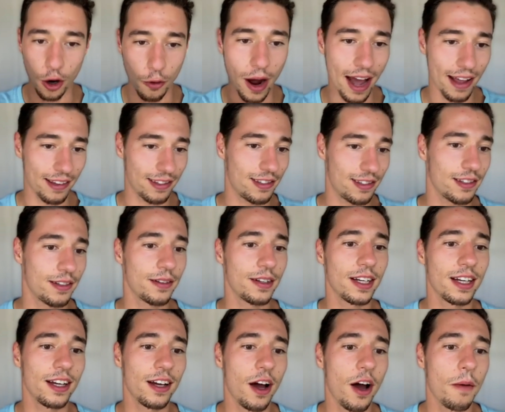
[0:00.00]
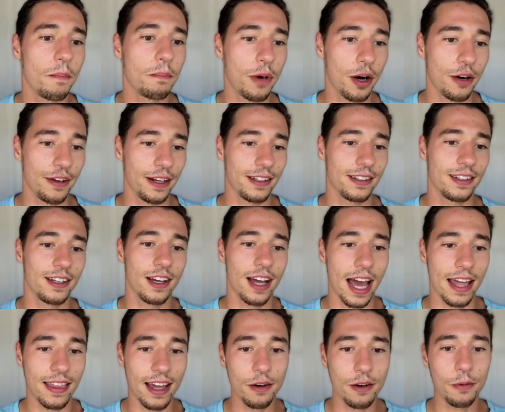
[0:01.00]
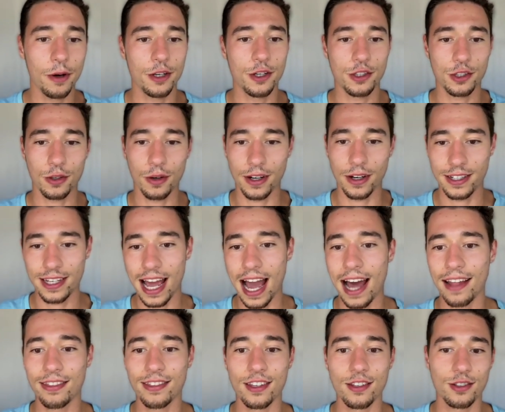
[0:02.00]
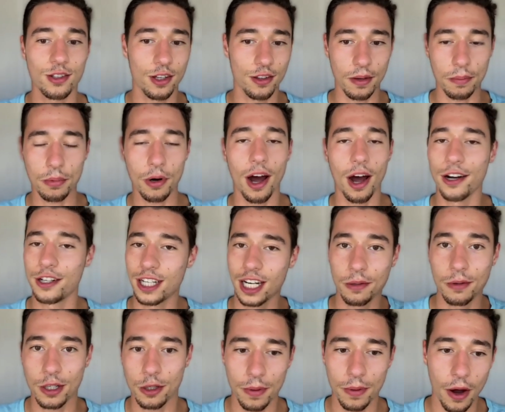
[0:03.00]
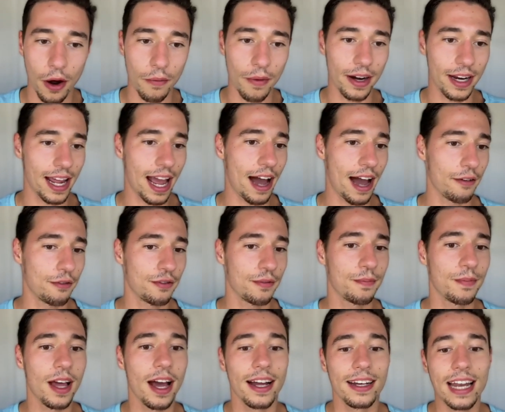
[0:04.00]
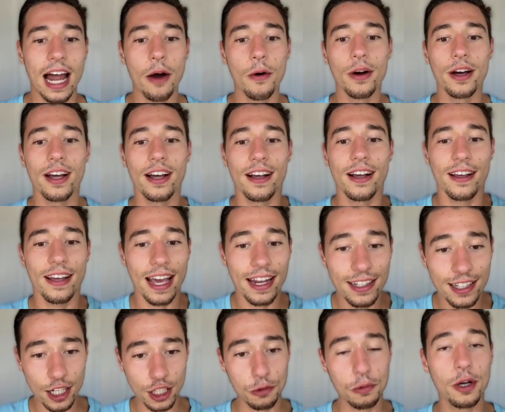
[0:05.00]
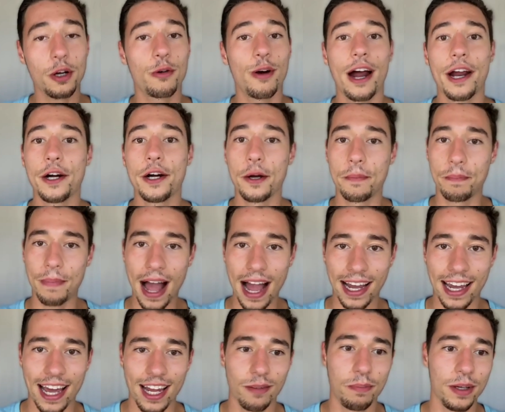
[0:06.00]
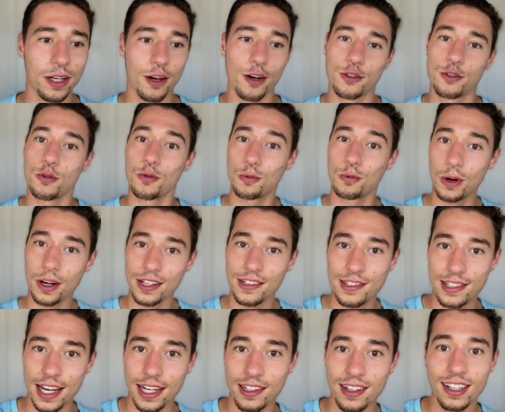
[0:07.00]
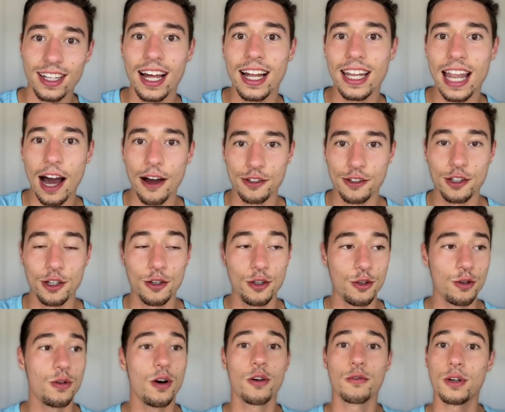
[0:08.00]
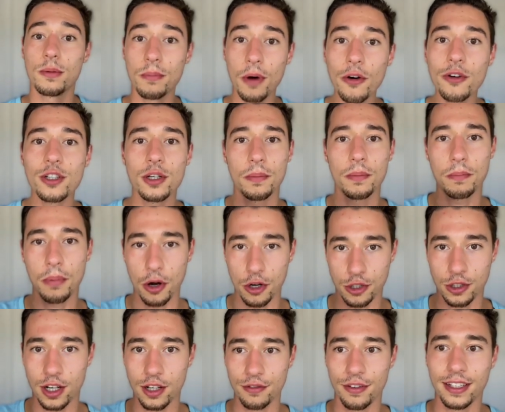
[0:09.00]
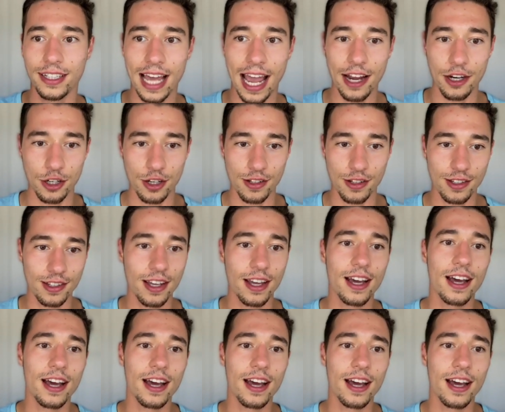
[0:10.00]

OS. Perfect. And then we're just going to add this to the project, which we already have. Now, it does require a backend because OneSignal allows you to do remote push notifications.